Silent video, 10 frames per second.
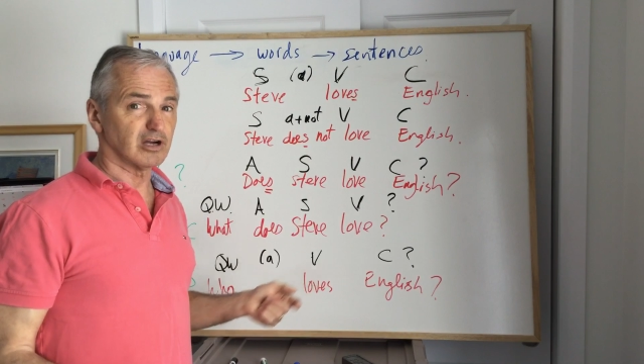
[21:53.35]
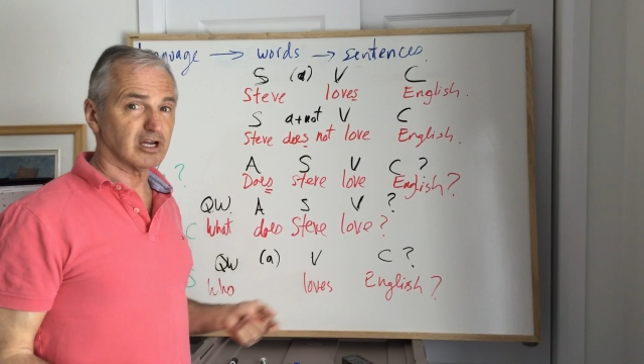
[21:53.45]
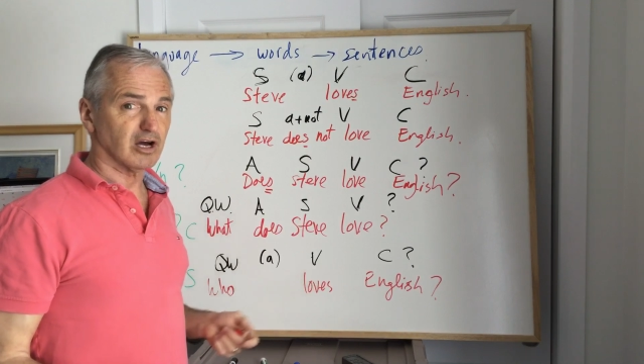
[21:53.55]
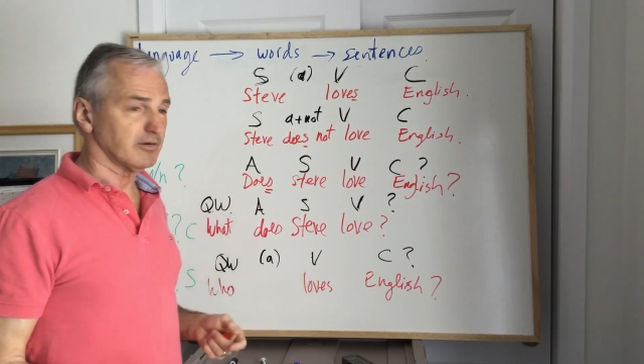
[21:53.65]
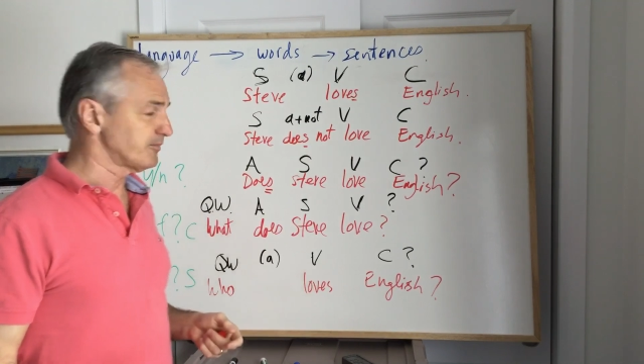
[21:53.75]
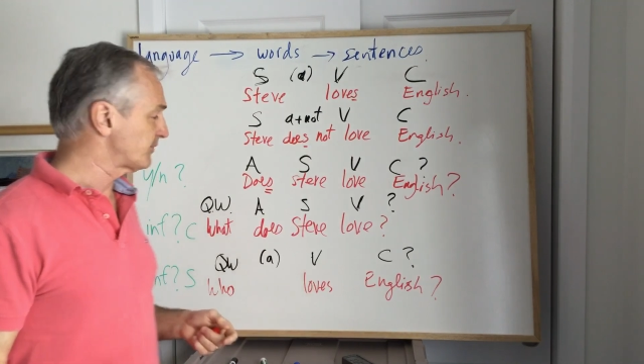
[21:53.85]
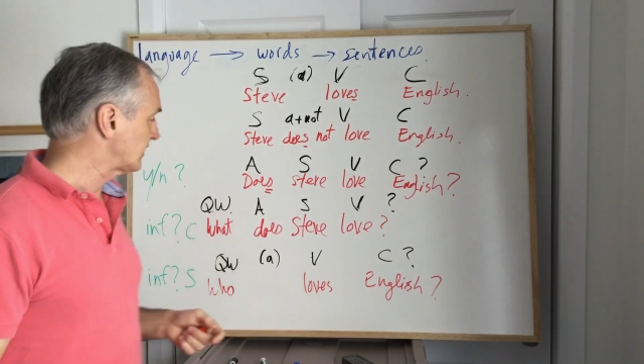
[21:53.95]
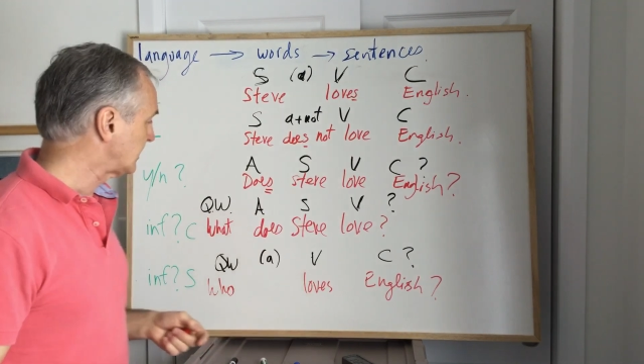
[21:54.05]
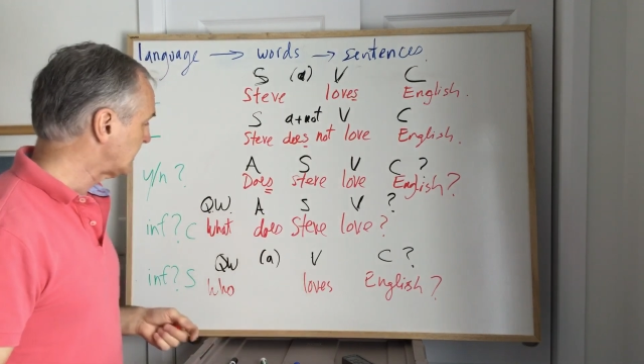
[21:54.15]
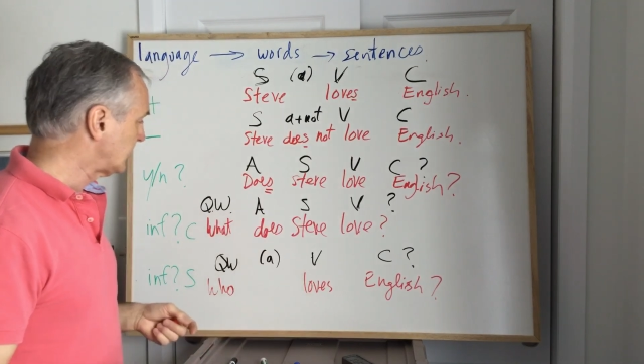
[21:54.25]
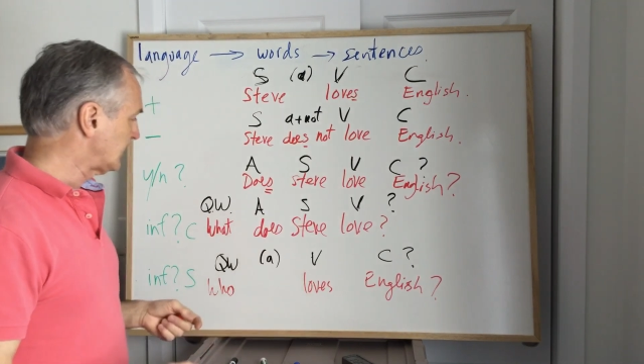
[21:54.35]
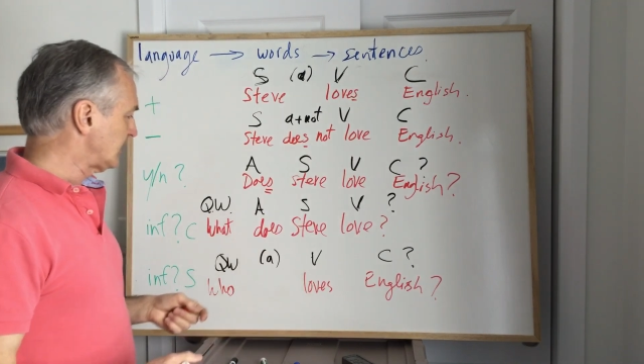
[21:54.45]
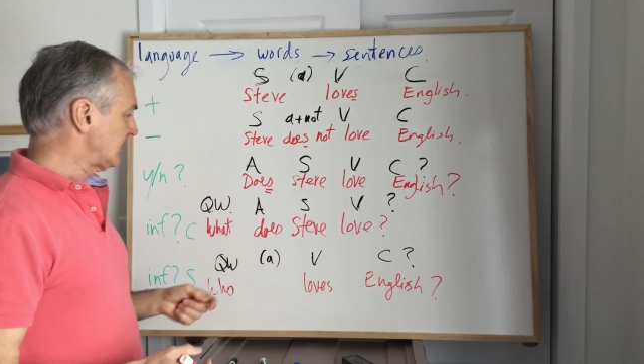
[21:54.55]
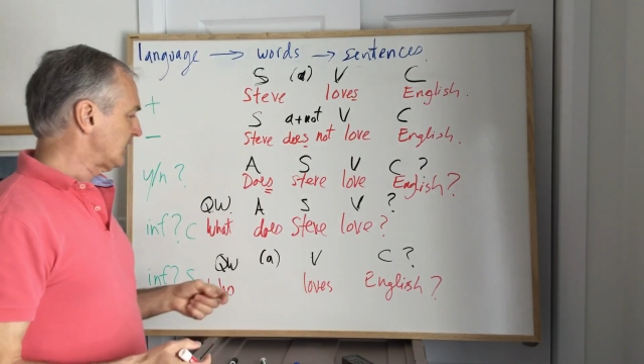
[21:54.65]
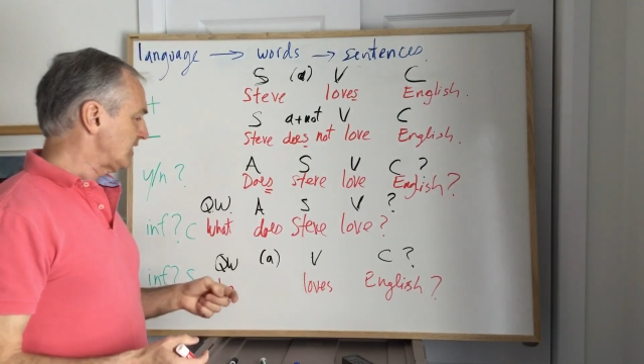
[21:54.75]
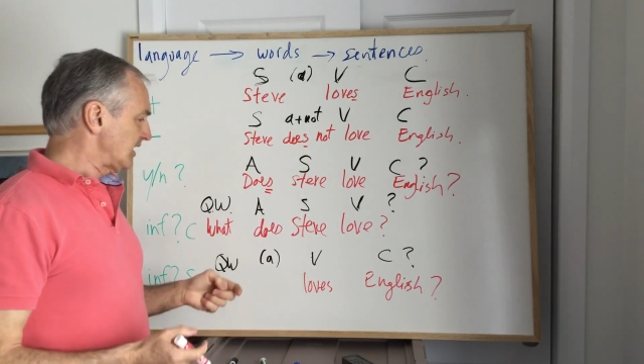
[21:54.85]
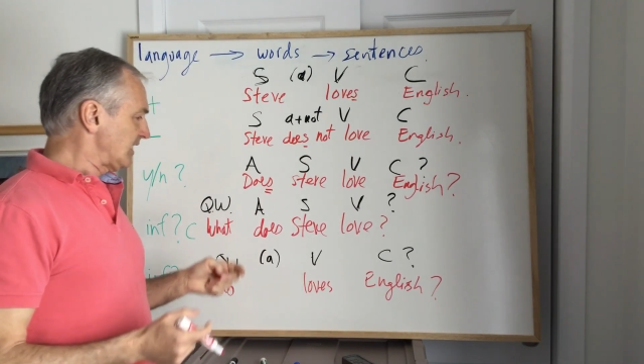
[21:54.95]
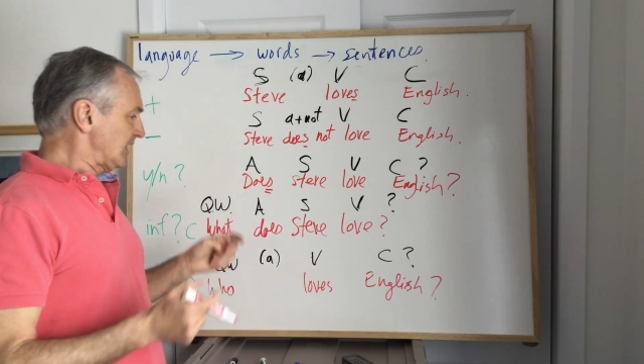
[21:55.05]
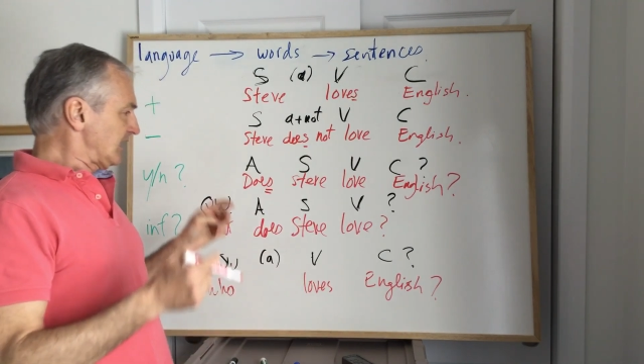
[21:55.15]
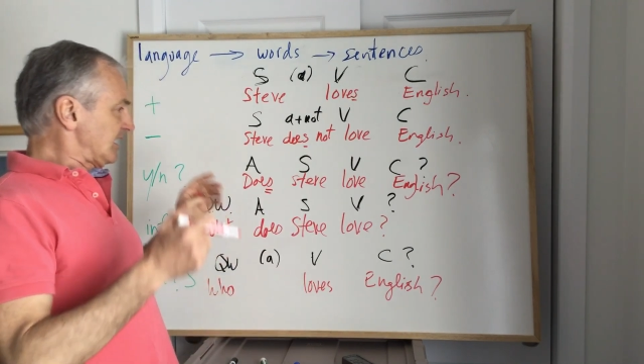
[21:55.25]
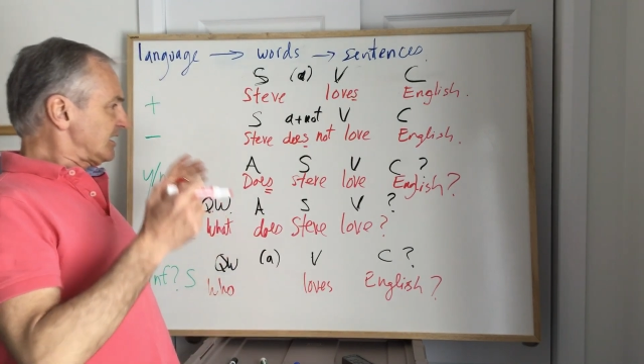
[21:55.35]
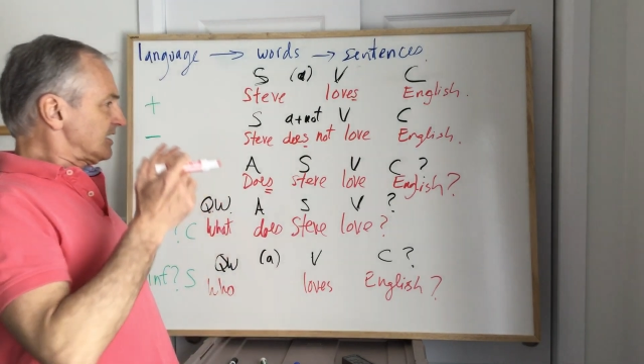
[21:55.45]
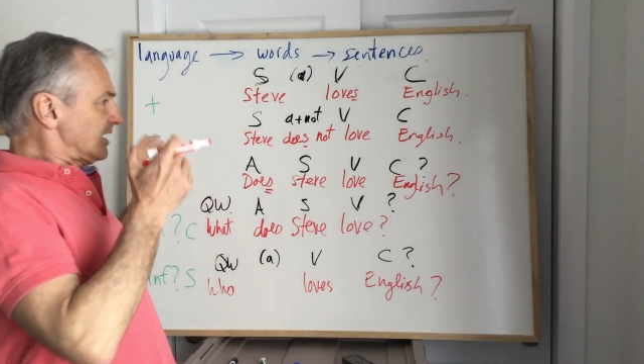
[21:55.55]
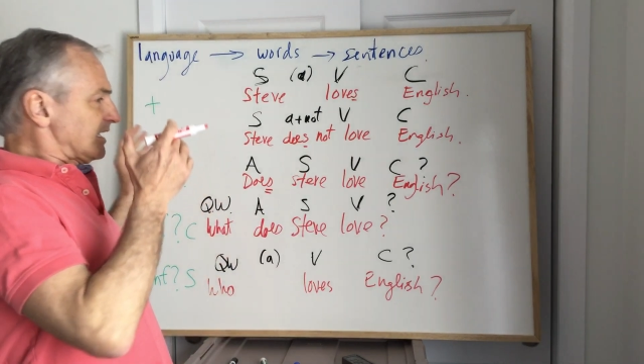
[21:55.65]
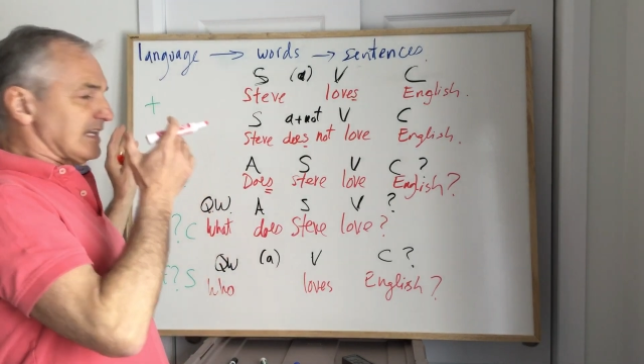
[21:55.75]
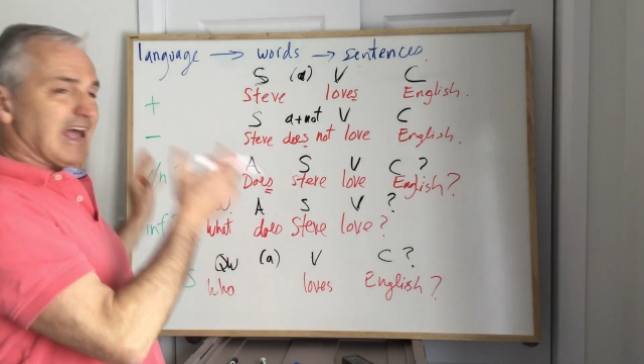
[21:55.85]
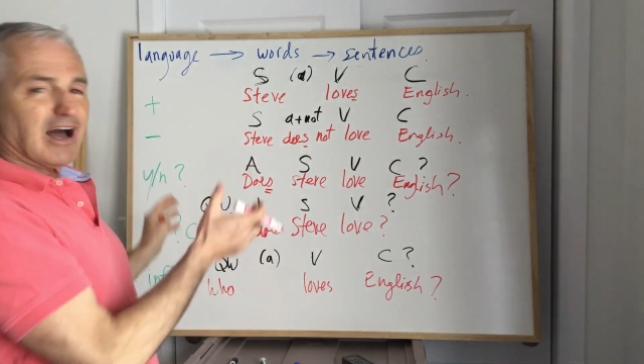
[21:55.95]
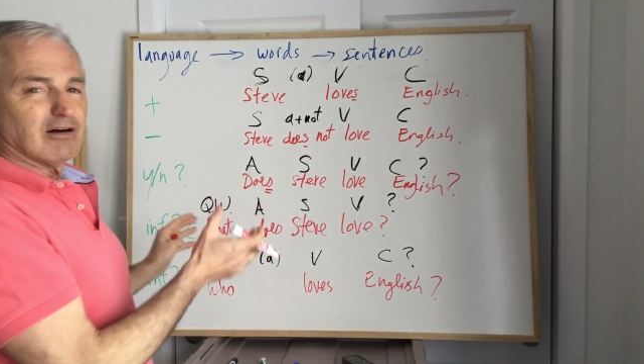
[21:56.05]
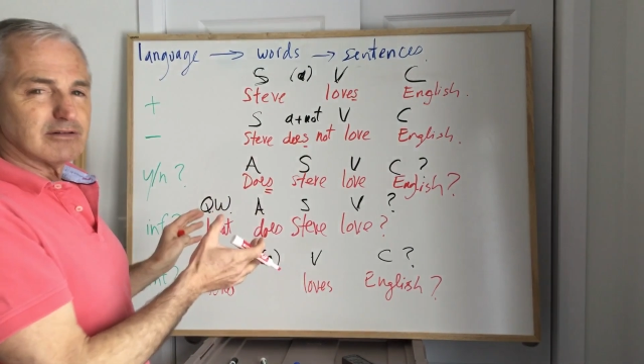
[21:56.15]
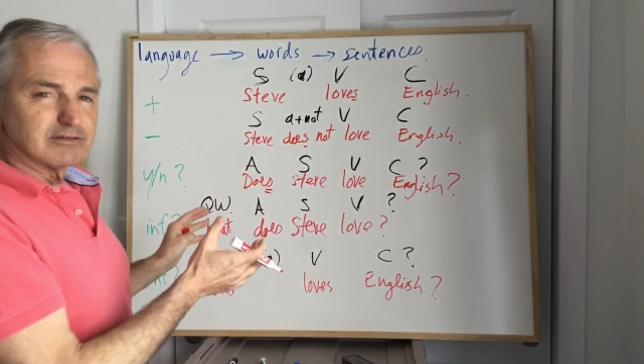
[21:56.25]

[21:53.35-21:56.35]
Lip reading: you go. Now,